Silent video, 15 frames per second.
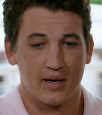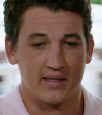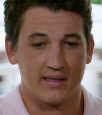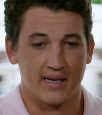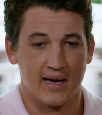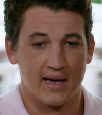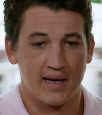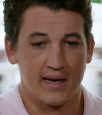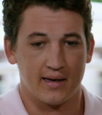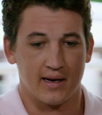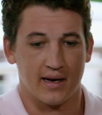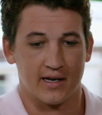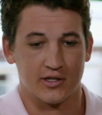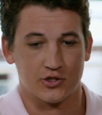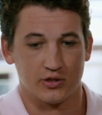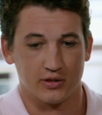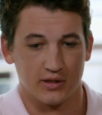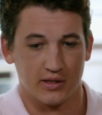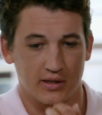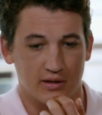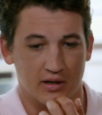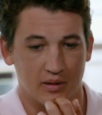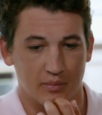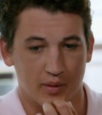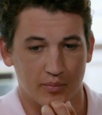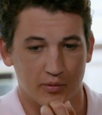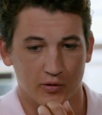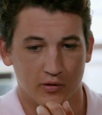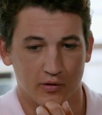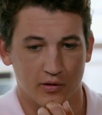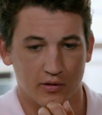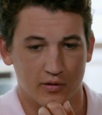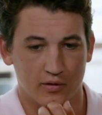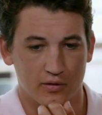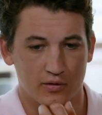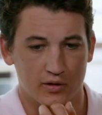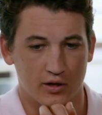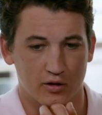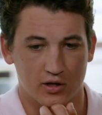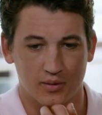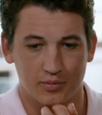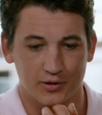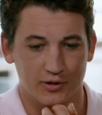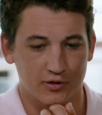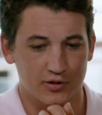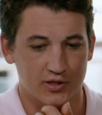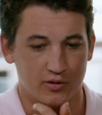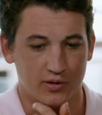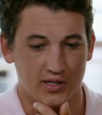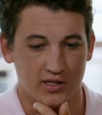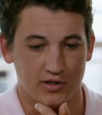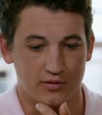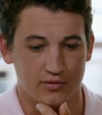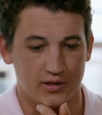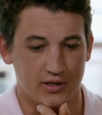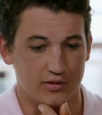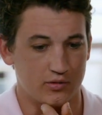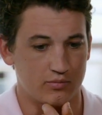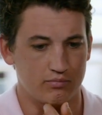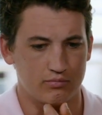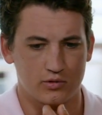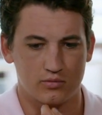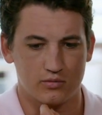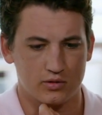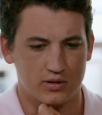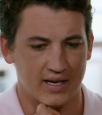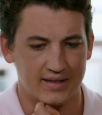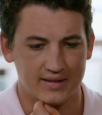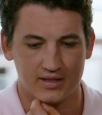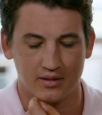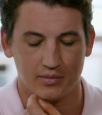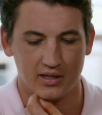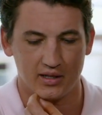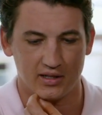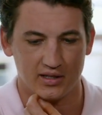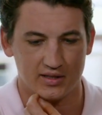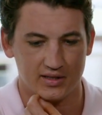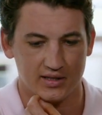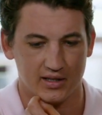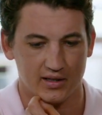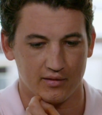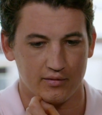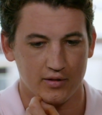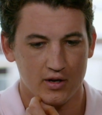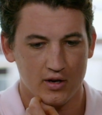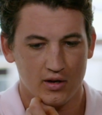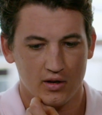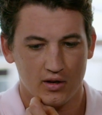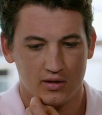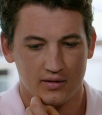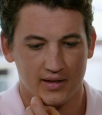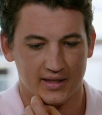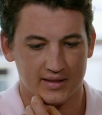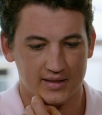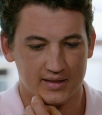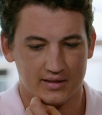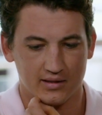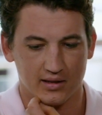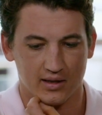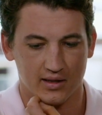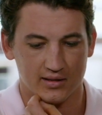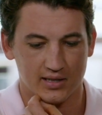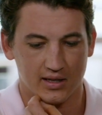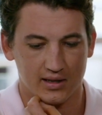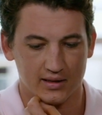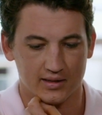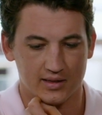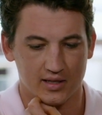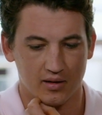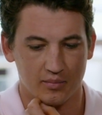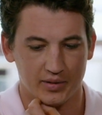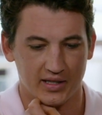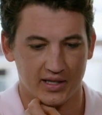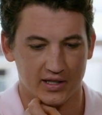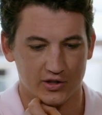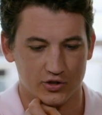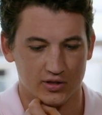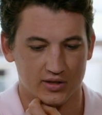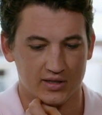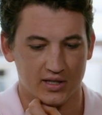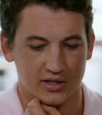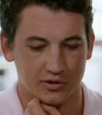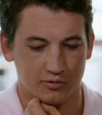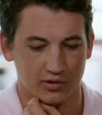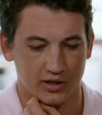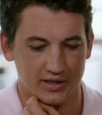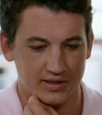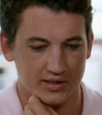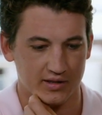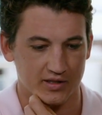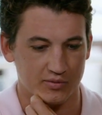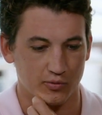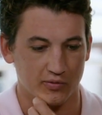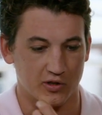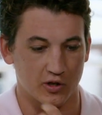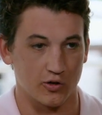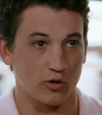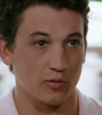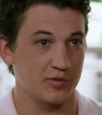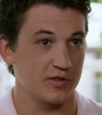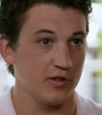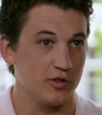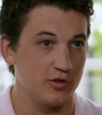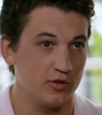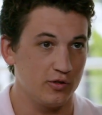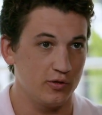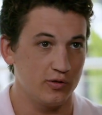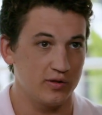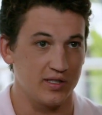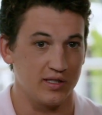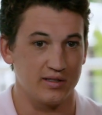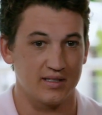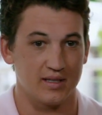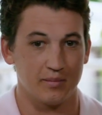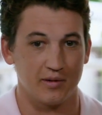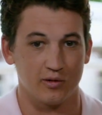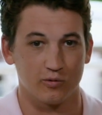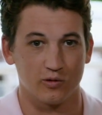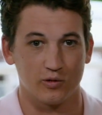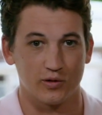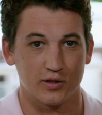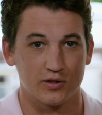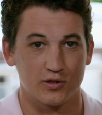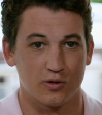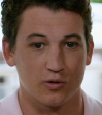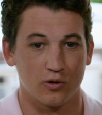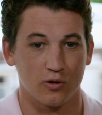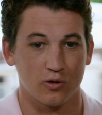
my dad actually, I remember, you know, a couple of years ago, he he texted me and he said that's uh, Todd's company had just got the rights to this movie called Arms and the Dudes. He sent me the Rolling Stone